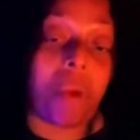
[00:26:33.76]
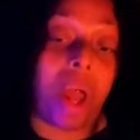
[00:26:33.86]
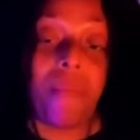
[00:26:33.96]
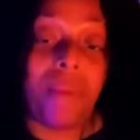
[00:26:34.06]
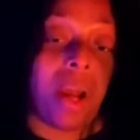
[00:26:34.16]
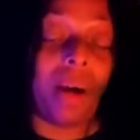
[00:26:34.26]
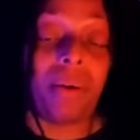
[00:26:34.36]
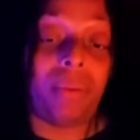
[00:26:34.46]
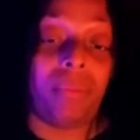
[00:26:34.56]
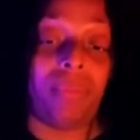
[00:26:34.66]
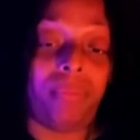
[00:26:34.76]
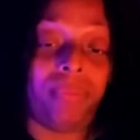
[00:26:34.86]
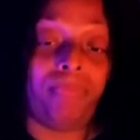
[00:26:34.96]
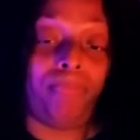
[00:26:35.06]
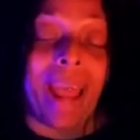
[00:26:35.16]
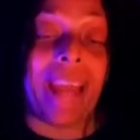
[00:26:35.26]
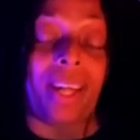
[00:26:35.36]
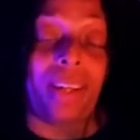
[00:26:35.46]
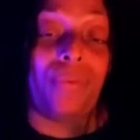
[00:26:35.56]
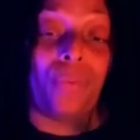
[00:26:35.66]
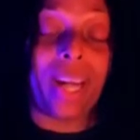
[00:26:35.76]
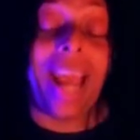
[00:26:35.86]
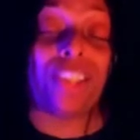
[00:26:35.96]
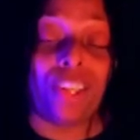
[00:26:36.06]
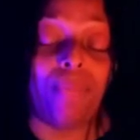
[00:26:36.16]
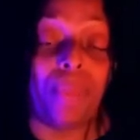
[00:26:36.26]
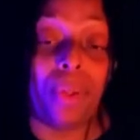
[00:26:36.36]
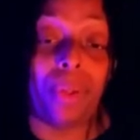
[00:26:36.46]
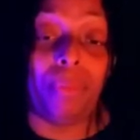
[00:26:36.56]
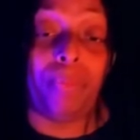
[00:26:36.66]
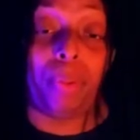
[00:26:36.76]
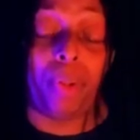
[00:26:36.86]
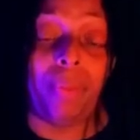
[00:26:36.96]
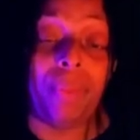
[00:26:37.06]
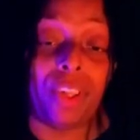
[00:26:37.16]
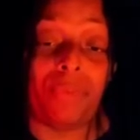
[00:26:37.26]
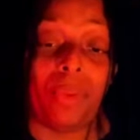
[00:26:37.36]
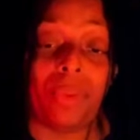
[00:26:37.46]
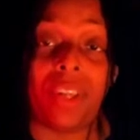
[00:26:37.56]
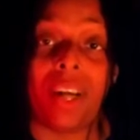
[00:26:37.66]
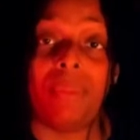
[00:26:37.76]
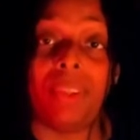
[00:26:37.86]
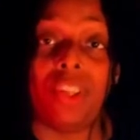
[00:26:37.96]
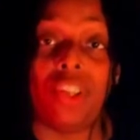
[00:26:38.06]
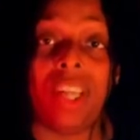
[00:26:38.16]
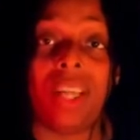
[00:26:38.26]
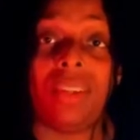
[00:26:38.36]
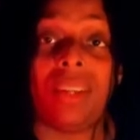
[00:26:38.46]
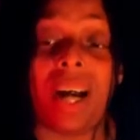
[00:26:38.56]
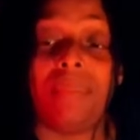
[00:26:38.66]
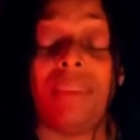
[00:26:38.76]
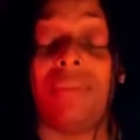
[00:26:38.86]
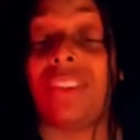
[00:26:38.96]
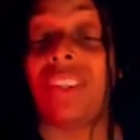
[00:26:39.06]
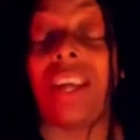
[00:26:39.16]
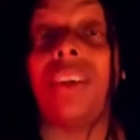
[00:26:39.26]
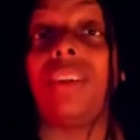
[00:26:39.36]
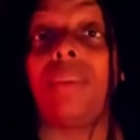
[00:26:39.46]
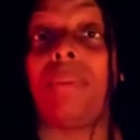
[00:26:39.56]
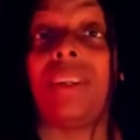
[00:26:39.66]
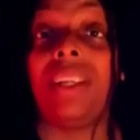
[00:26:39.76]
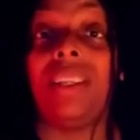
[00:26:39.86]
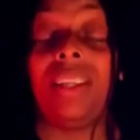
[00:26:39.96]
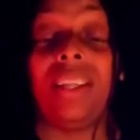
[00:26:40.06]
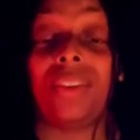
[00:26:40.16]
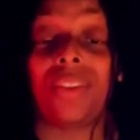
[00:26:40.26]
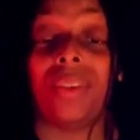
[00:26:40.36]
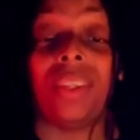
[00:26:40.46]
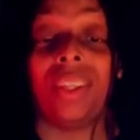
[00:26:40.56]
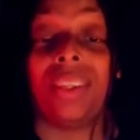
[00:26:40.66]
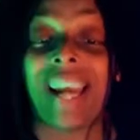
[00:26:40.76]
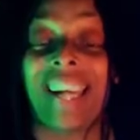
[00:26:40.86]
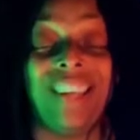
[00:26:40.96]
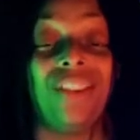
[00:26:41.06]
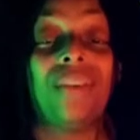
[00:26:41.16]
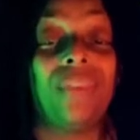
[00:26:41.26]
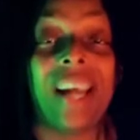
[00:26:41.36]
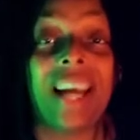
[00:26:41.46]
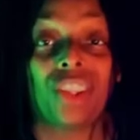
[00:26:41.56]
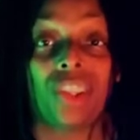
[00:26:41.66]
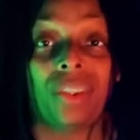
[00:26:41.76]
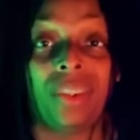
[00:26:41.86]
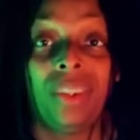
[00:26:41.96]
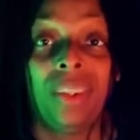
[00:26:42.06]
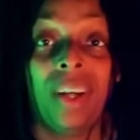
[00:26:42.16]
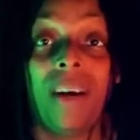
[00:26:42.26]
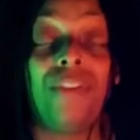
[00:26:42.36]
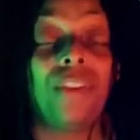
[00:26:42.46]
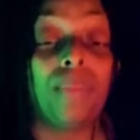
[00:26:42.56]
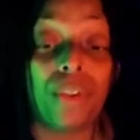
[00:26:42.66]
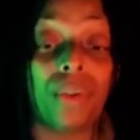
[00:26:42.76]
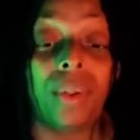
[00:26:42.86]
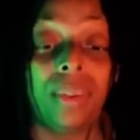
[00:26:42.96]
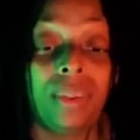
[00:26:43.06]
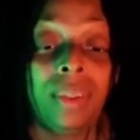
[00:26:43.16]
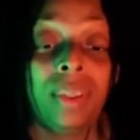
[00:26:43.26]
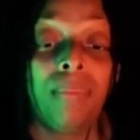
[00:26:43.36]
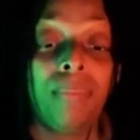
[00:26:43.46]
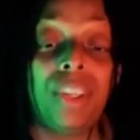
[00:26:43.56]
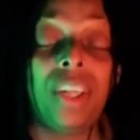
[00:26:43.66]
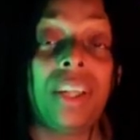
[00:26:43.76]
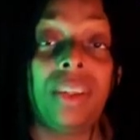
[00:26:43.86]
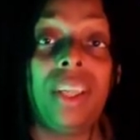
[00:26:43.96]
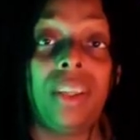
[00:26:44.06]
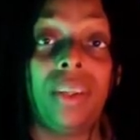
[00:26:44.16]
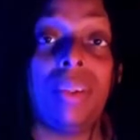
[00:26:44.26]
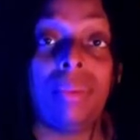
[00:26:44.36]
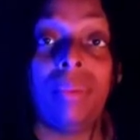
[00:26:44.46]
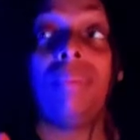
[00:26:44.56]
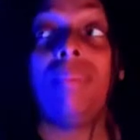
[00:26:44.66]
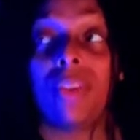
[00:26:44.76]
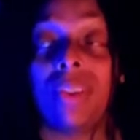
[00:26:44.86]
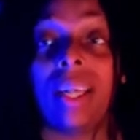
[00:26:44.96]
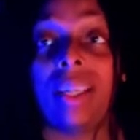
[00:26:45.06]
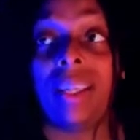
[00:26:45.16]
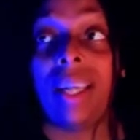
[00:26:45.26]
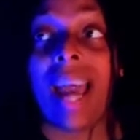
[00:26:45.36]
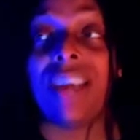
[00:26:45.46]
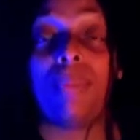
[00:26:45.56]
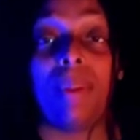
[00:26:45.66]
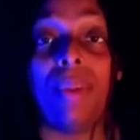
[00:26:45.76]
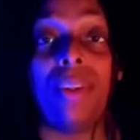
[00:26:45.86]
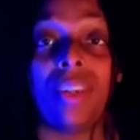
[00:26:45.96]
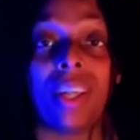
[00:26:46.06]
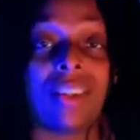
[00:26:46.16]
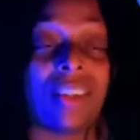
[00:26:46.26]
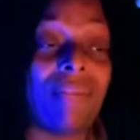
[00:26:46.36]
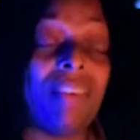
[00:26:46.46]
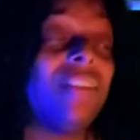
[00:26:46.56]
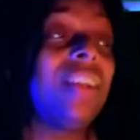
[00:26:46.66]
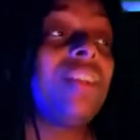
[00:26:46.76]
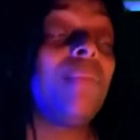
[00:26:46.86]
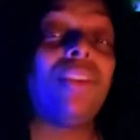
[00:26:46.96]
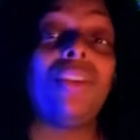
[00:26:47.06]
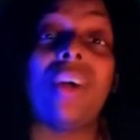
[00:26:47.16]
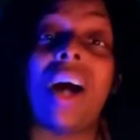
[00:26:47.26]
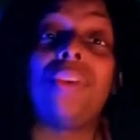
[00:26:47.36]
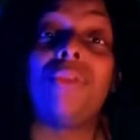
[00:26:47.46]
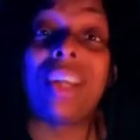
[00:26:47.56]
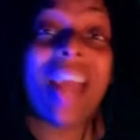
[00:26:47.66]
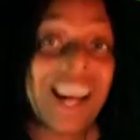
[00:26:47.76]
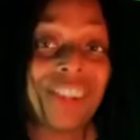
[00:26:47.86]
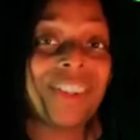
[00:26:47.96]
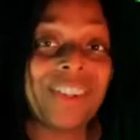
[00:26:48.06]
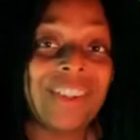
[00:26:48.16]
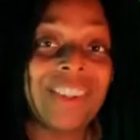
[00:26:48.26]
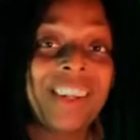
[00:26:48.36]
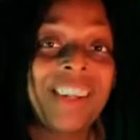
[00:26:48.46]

I'm now back in reaction mode pretty much full time on this channel. I'm even scared to put anything else on here that isn't a reaction of some sort. Particularly though, most likely has to be music, because I've even attempted to do other reactions,